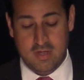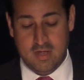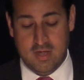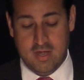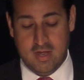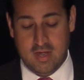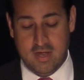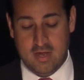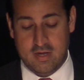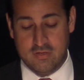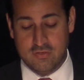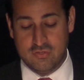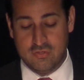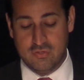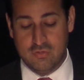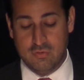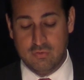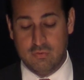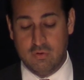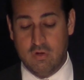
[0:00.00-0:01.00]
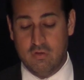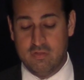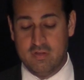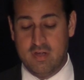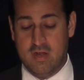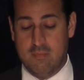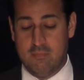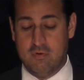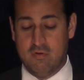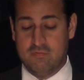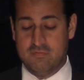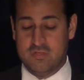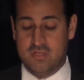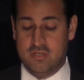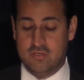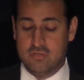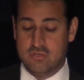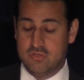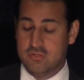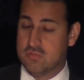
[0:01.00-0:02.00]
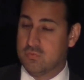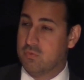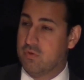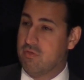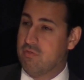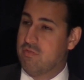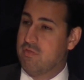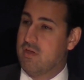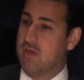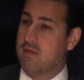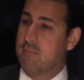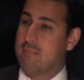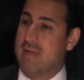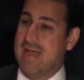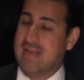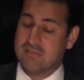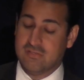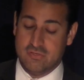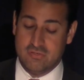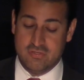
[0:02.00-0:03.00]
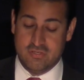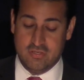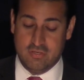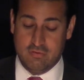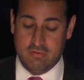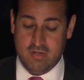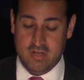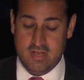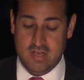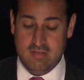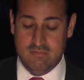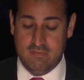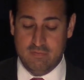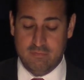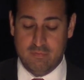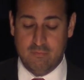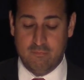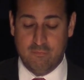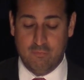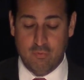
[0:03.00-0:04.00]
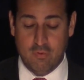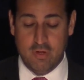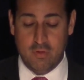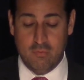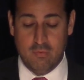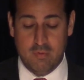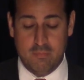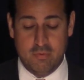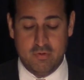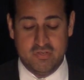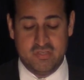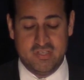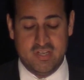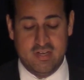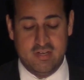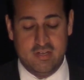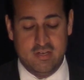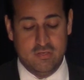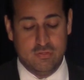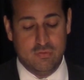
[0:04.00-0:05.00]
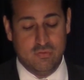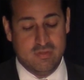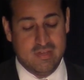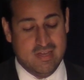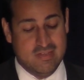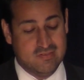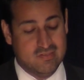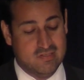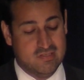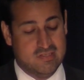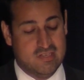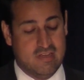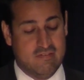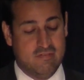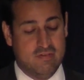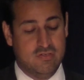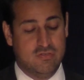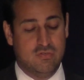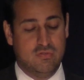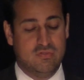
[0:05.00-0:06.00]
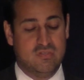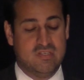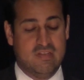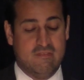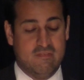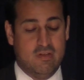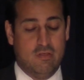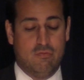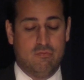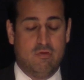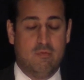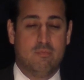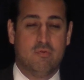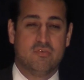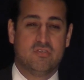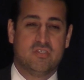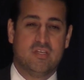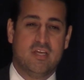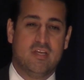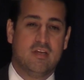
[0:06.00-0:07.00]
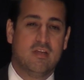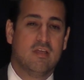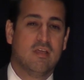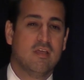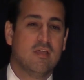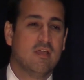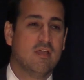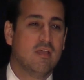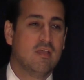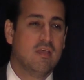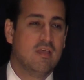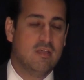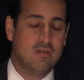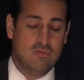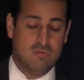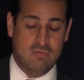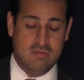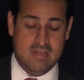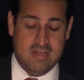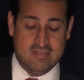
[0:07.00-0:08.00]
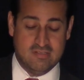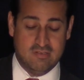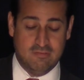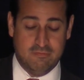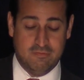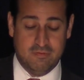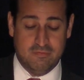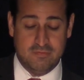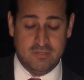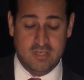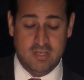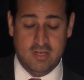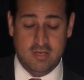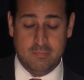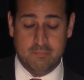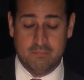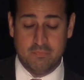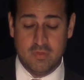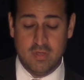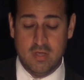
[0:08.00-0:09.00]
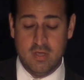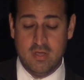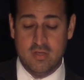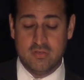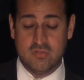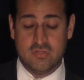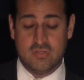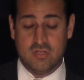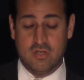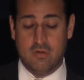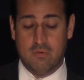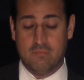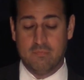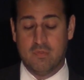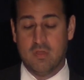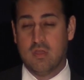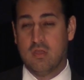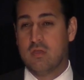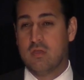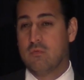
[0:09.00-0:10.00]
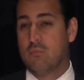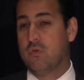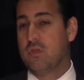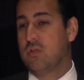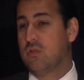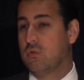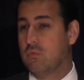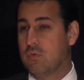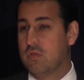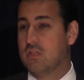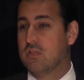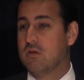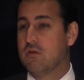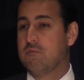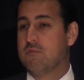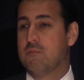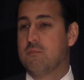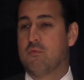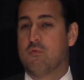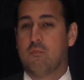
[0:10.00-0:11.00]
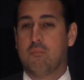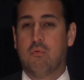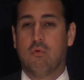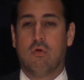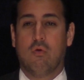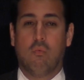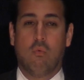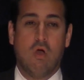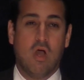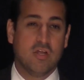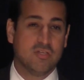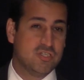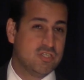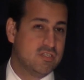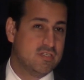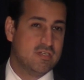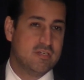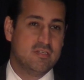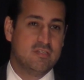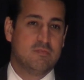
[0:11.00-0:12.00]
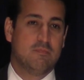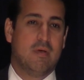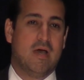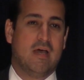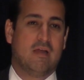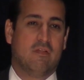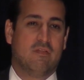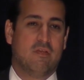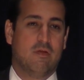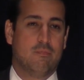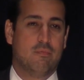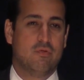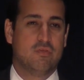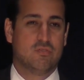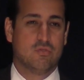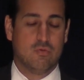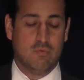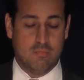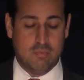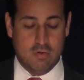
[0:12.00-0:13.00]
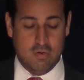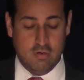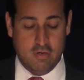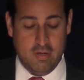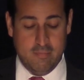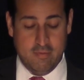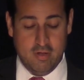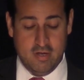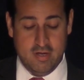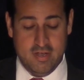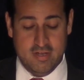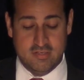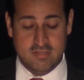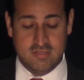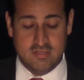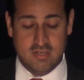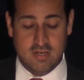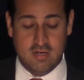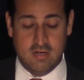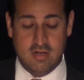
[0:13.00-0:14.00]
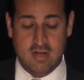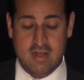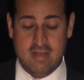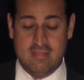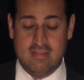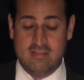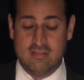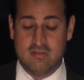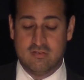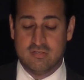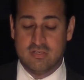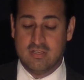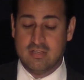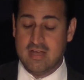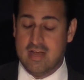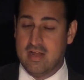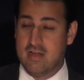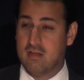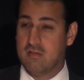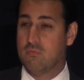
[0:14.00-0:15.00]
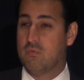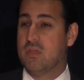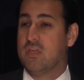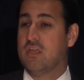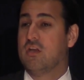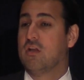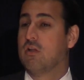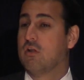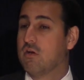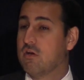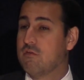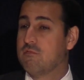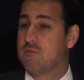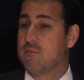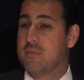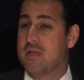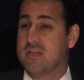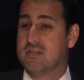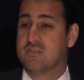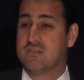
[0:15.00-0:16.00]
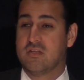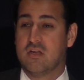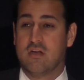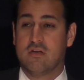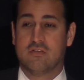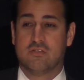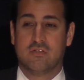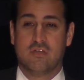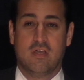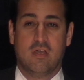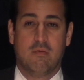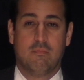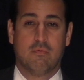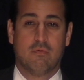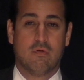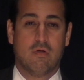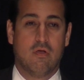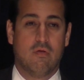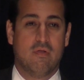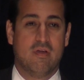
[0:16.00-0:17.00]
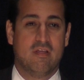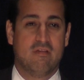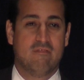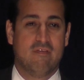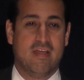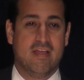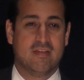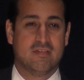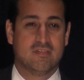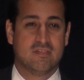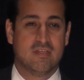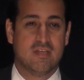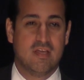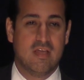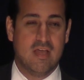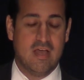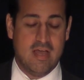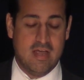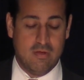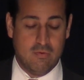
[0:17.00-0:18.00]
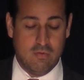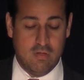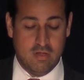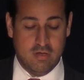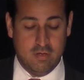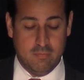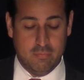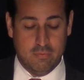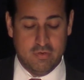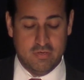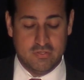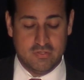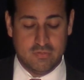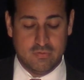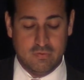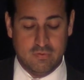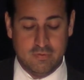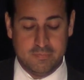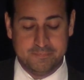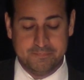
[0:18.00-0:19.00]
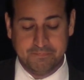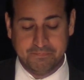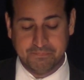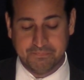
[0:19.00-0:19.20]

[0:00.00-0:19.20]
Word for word: uh, to grow the number of teachers with a bachelor's degree, even from 41% in 2007 to 73% in 2015. So we, we learned from the report Washington has modeled their preschool program on Head Start. I think there's a lot we can learn from Head Start to help grow and advance high quality preschool.